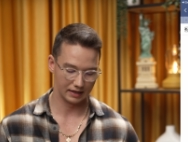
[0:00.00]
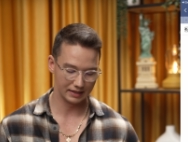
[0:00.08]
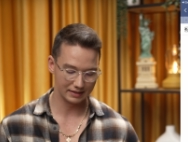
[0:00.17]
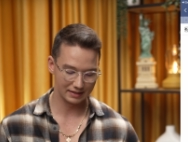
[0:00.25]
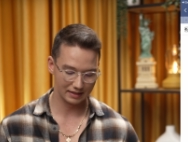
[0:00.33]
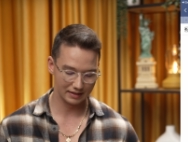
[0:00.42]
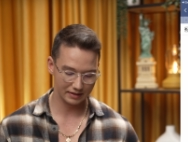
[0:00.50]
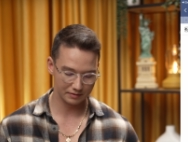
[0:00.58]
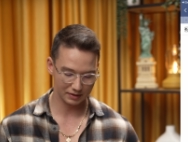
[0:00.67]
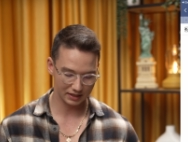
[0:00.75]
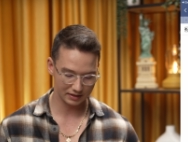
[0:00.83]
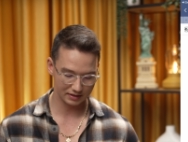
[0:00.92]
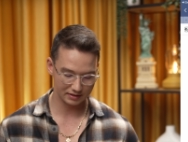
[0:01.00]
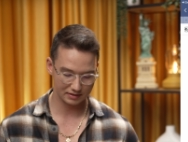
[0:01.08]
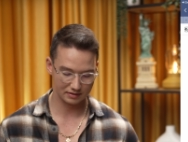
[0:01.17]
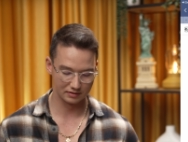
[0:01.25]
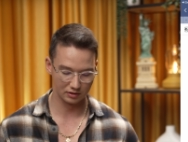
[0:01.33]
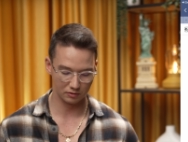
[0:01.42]
In the lead magnet
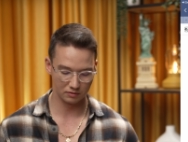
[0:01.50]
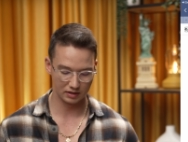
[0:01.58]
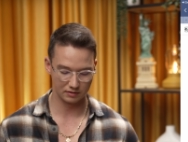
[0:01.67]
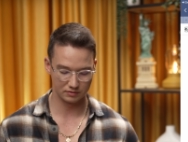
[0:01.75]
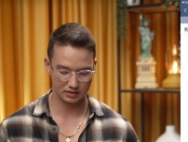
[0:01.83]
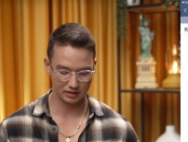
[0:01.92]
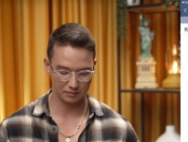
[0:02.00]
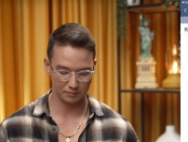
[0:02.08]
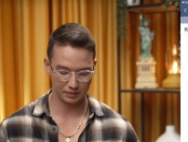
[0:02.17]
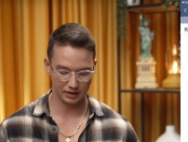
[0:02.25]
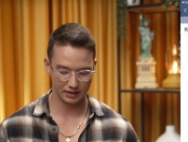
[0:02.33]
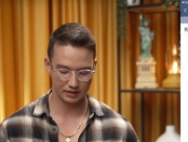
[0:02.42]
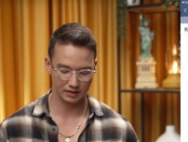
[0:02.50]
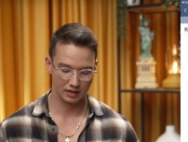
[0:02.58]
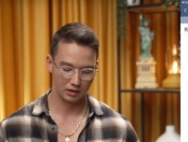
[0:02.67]
downloads campaign,